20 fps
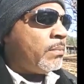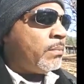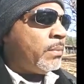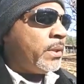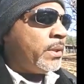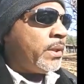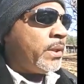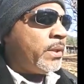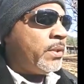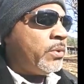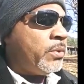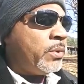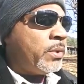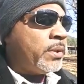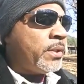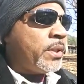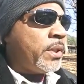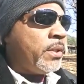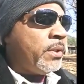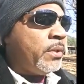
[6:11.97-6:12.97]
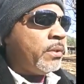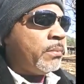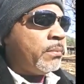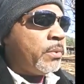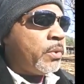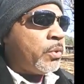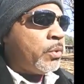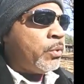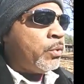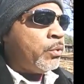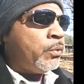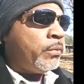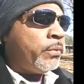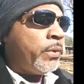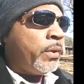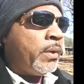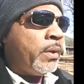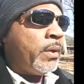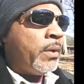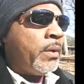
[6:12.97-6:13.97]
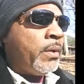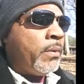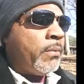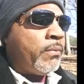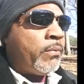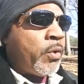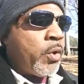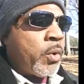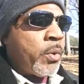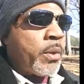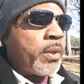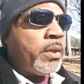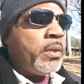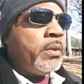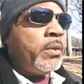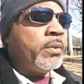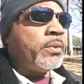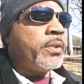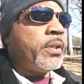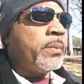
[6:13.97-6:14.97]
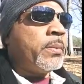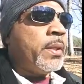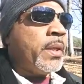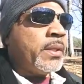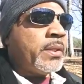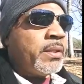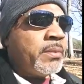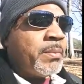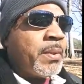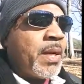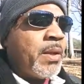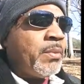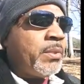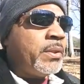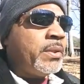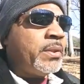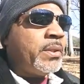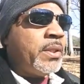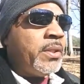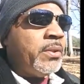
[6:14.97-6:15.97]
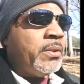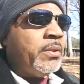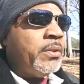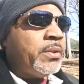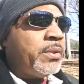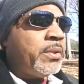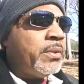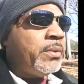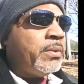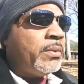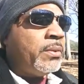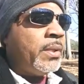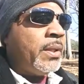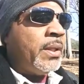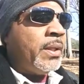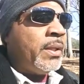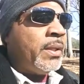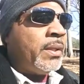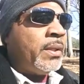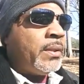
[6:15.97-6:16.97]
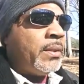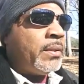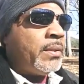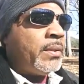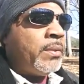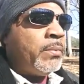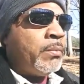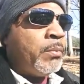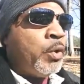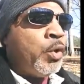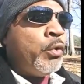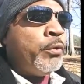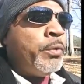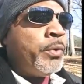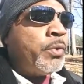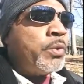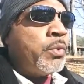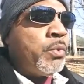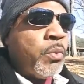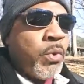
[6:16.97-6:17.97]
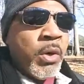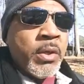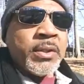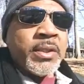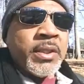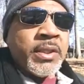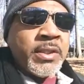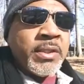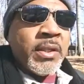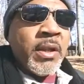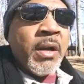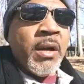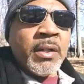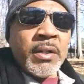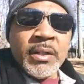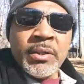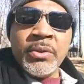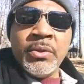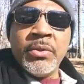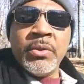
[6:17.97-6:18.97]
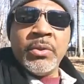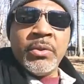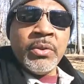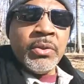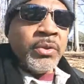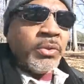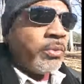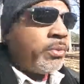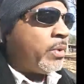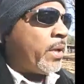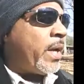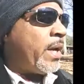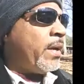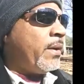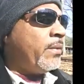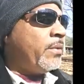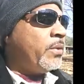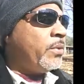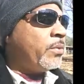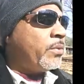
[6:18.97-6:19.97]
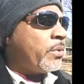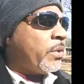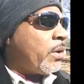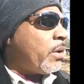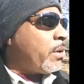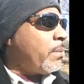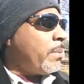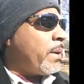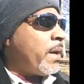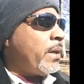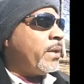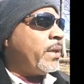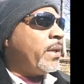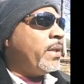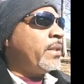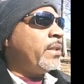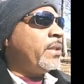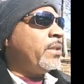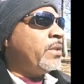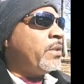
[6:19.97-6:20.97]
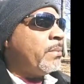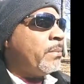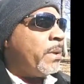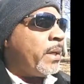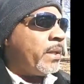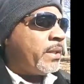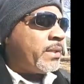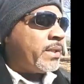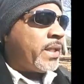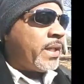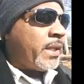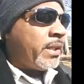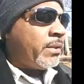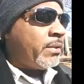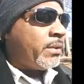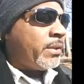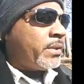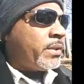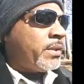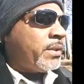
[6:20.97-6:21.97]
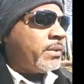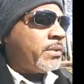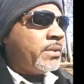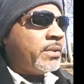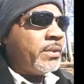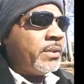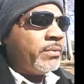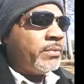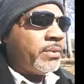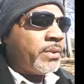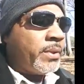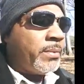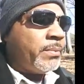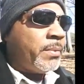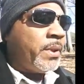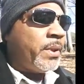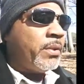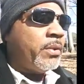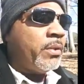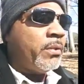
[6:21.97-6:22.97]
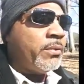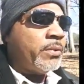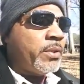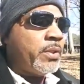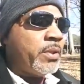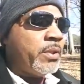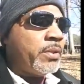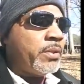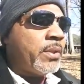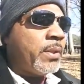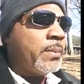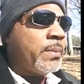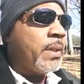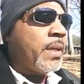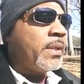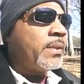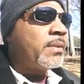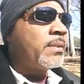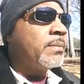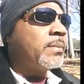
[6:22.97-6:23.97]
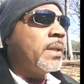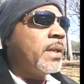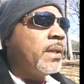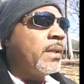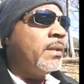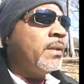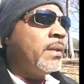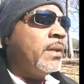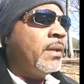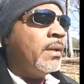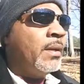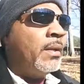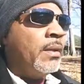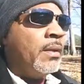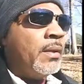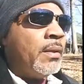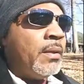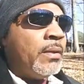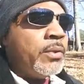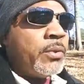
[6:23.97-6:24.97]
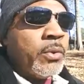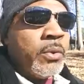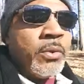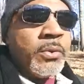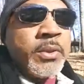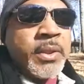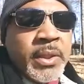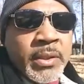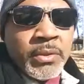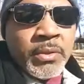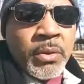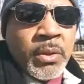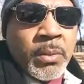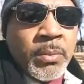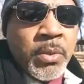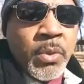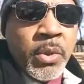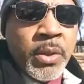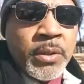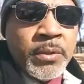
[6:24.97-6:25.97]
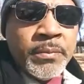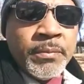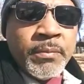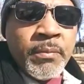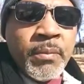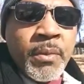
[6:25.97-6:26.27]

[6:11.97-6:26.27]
But then you continue to move forward. Your subconscious mind will continue to move you towards, as long as you thought about it, and then you're meditating on it to submit it over to your subconscious mind. So those things are important.